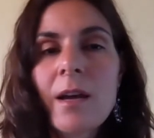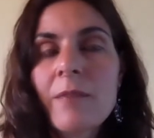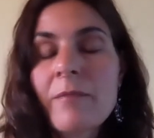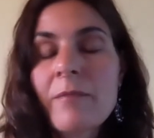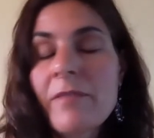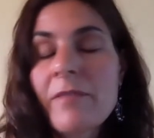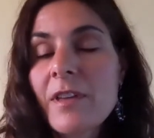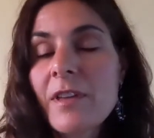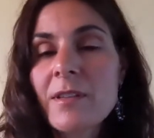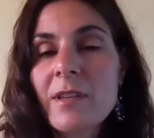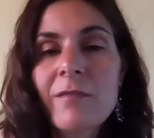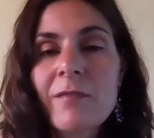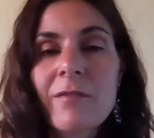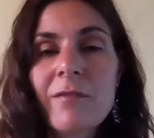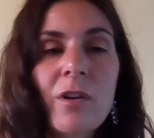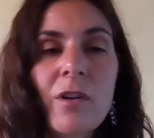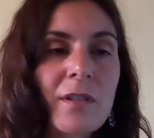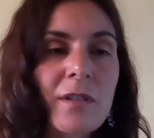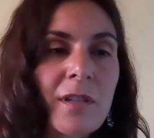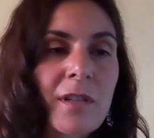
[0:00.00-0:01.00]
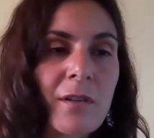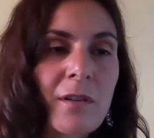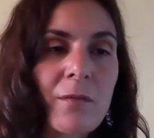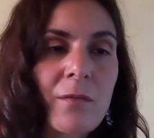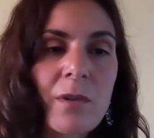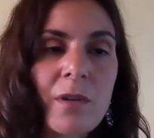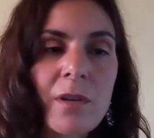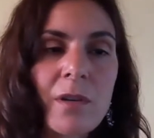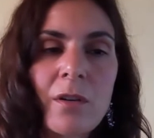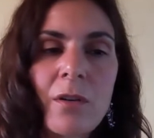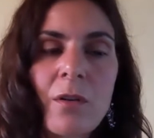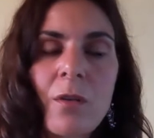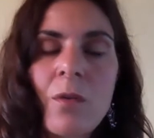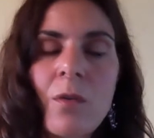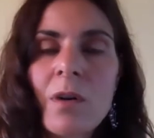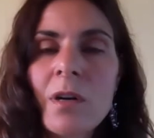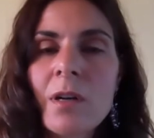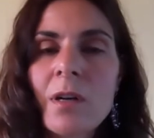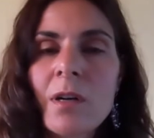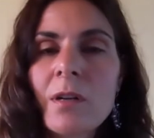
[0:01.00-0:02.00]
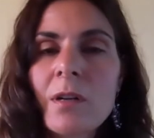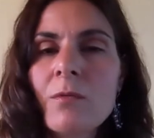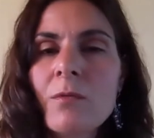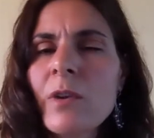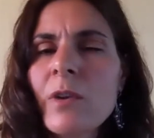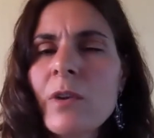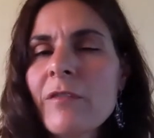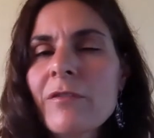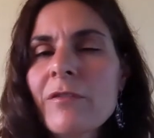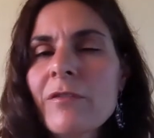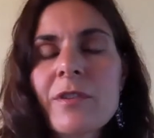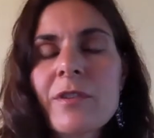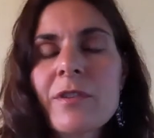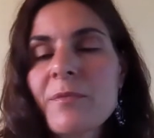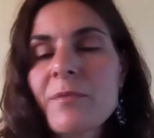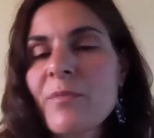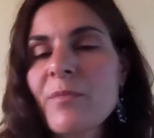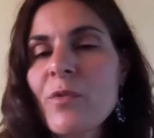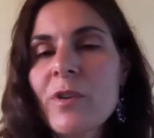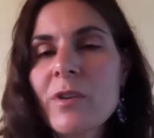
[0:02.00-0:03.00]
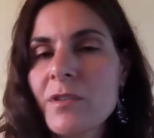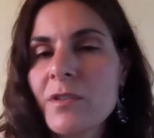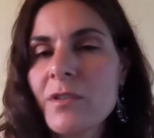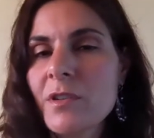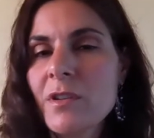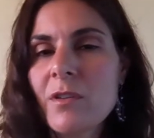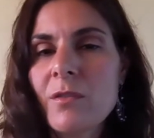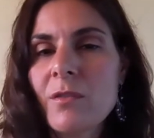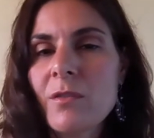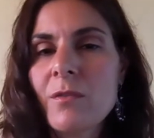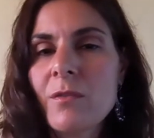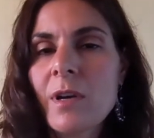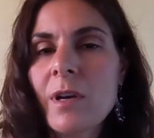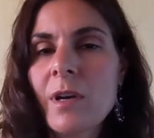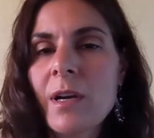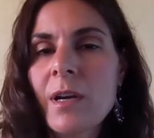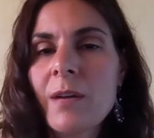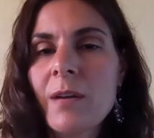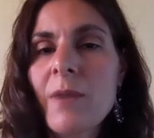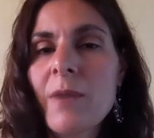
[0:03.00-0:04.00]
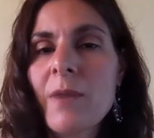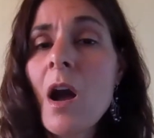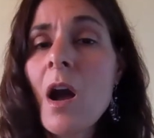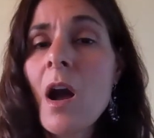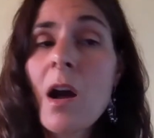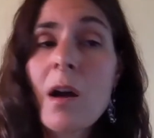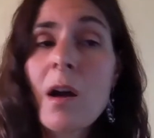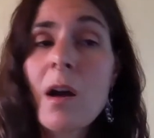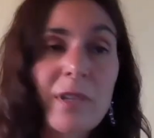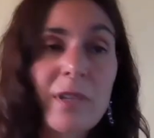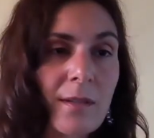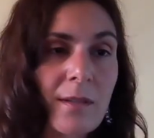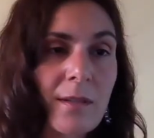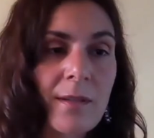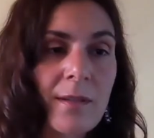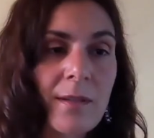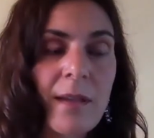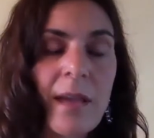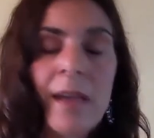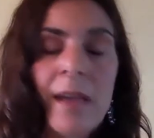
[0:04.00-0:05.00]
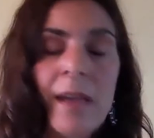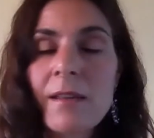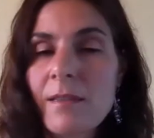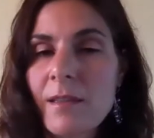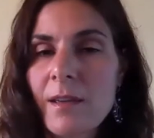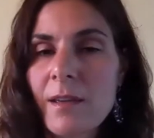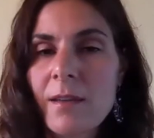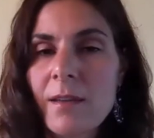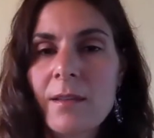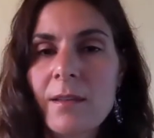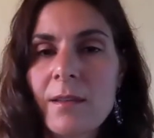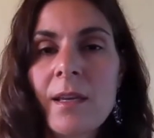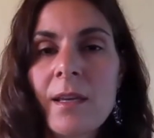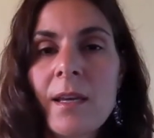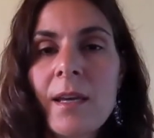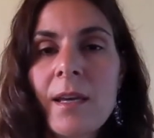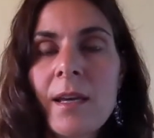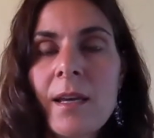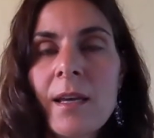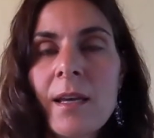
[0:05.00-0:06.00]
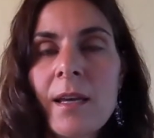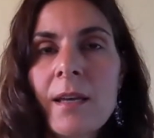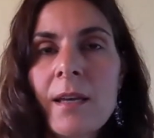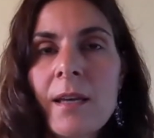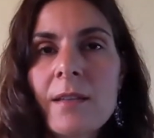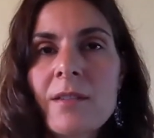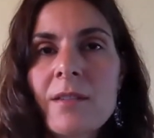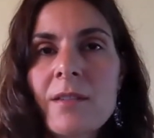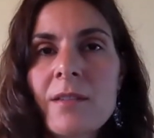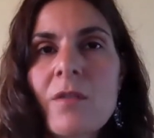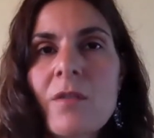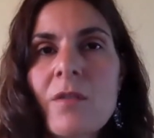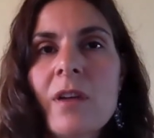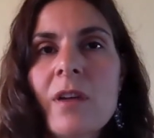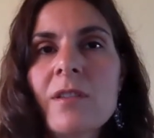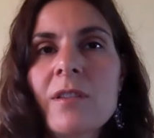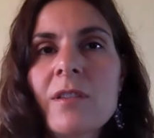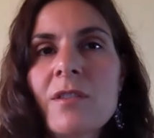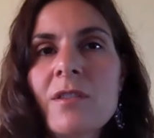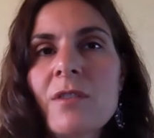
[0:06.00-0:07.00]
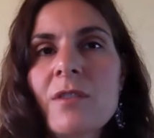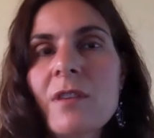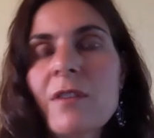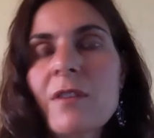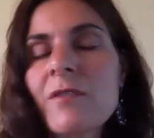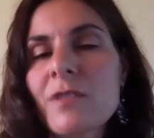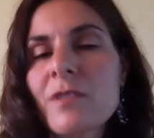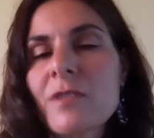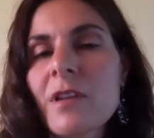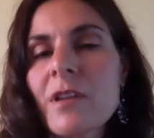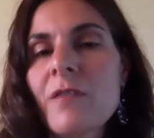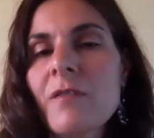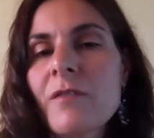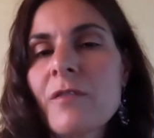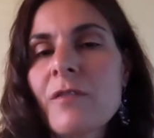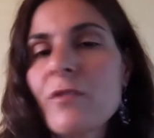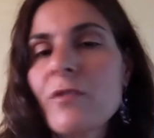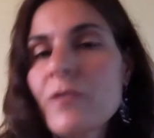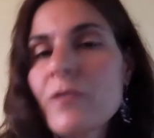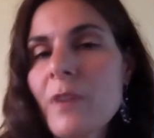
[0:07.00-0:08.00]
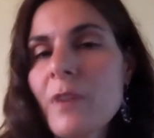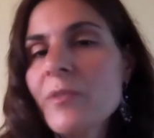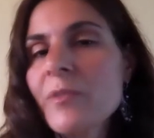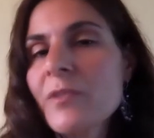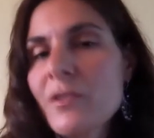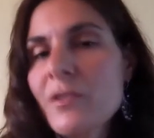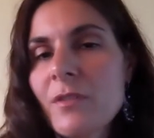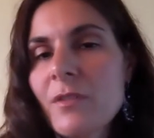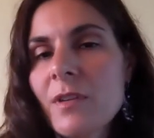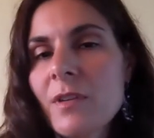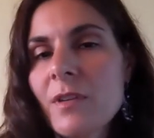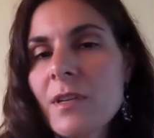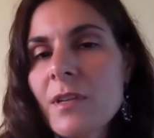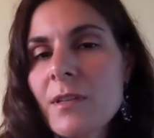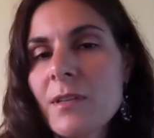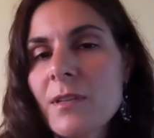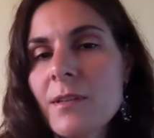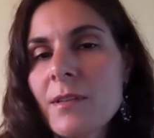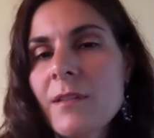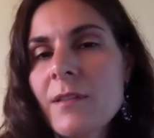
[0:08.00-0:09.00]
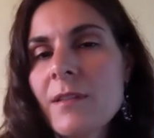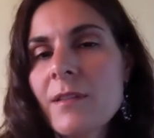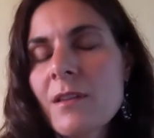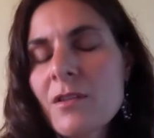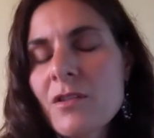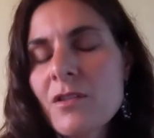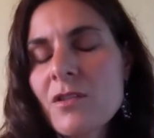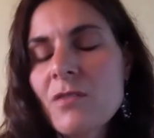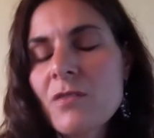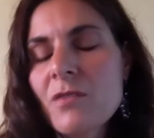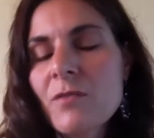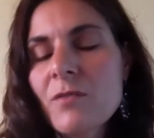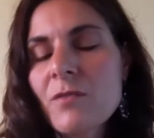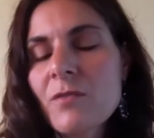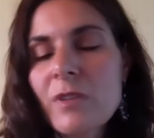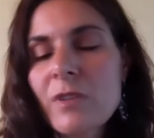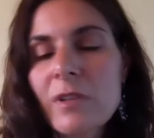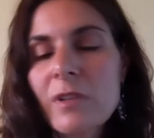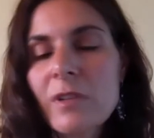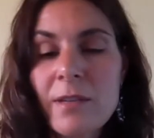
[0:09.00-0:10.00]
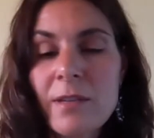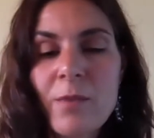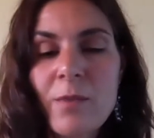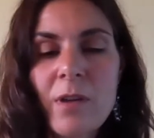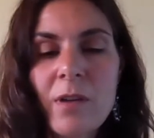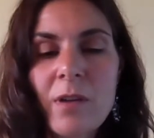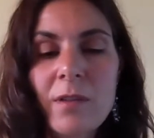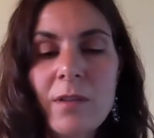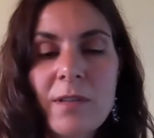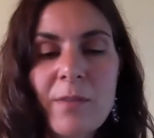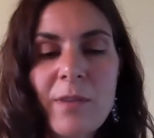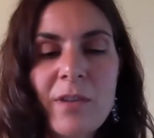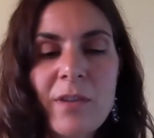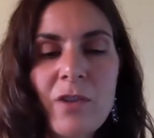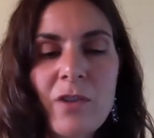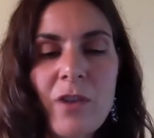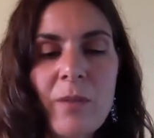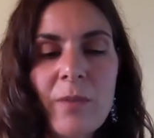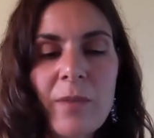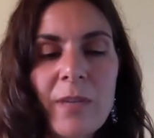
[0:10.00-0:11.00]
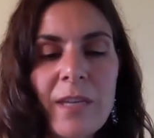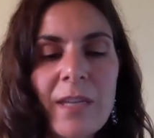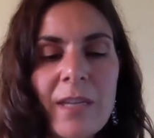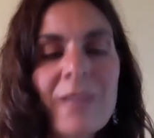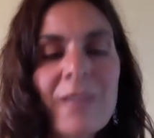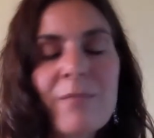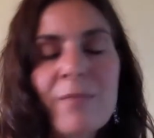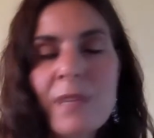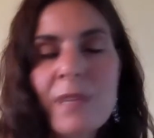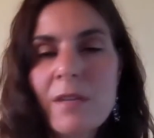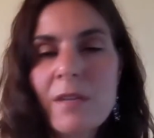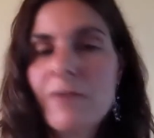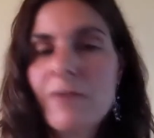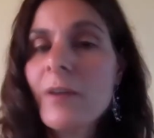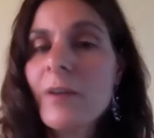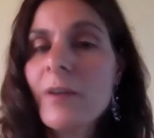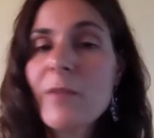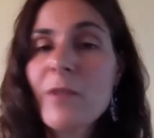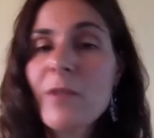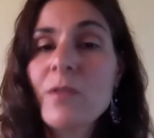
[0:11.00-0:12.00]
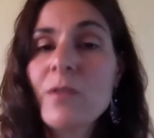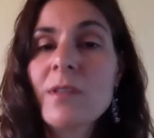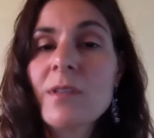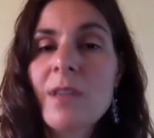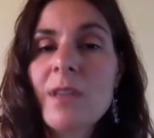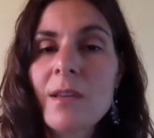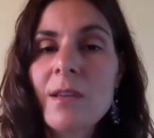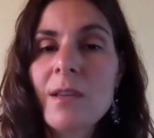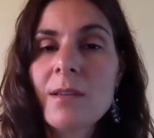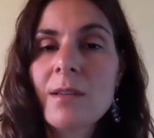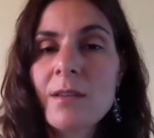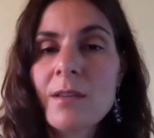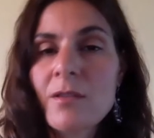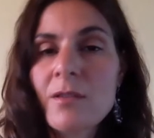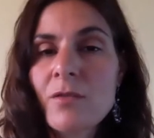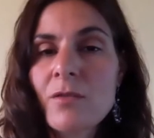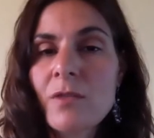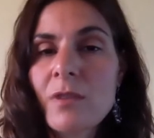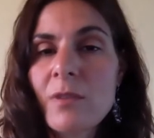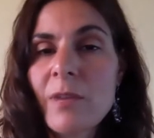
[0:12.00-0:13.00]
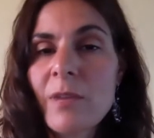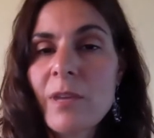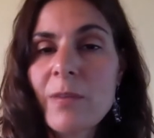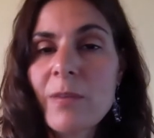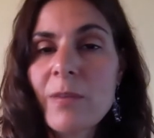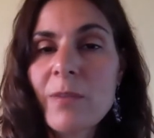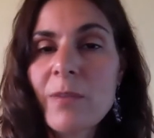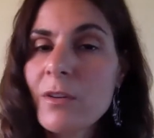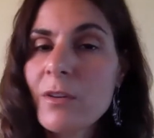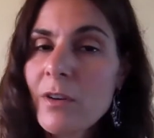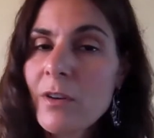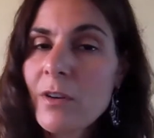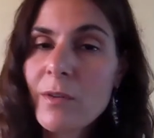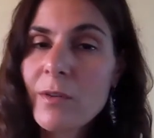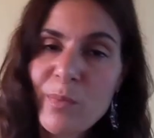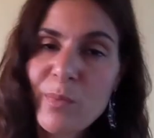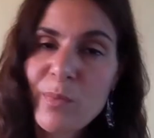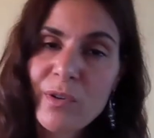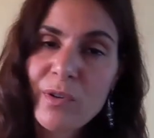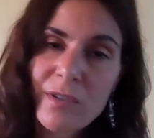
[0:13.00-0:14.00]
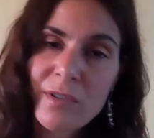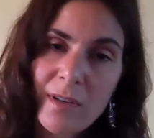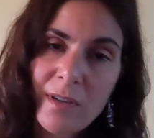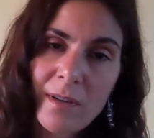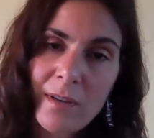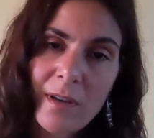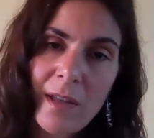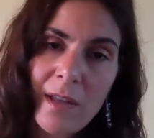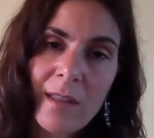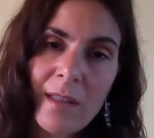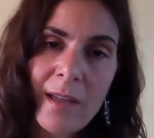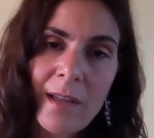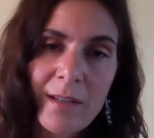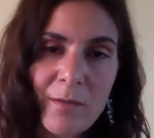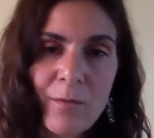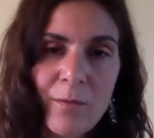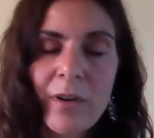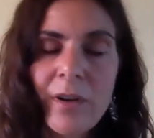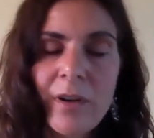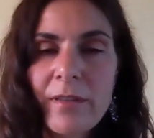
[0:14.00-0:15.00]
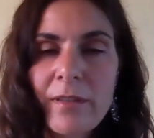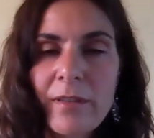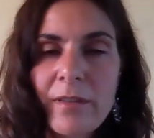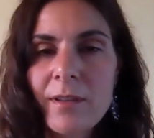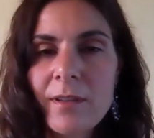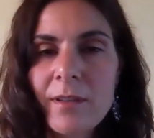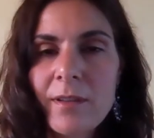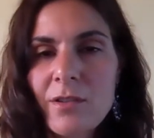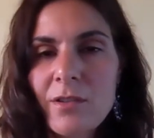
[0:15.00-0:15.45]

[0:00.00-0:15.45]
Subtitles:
things like volunteer work or whatever is important to you, hobbies, anything. So long as you give yourself those opportunities. And the issue really is, well, does my job keep me from those things that truly make me grow as a person? And that's where I think